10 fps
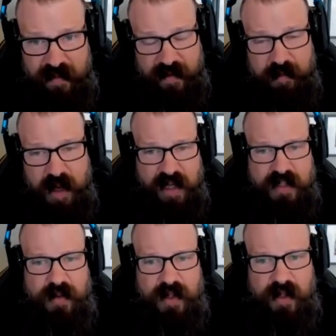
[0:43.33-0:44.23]
To be
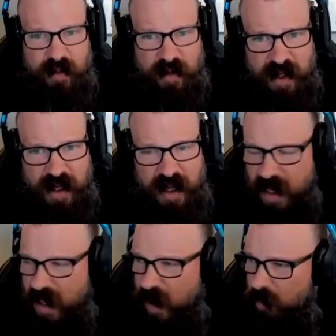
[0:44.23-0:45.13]
honest with you.
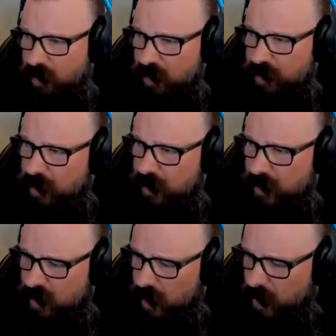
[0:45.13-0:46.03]
I
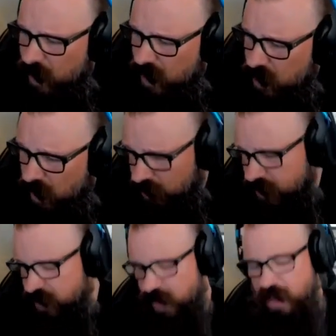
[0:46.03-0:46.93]

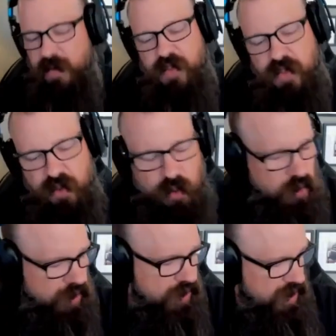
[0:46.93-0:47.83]
was schooled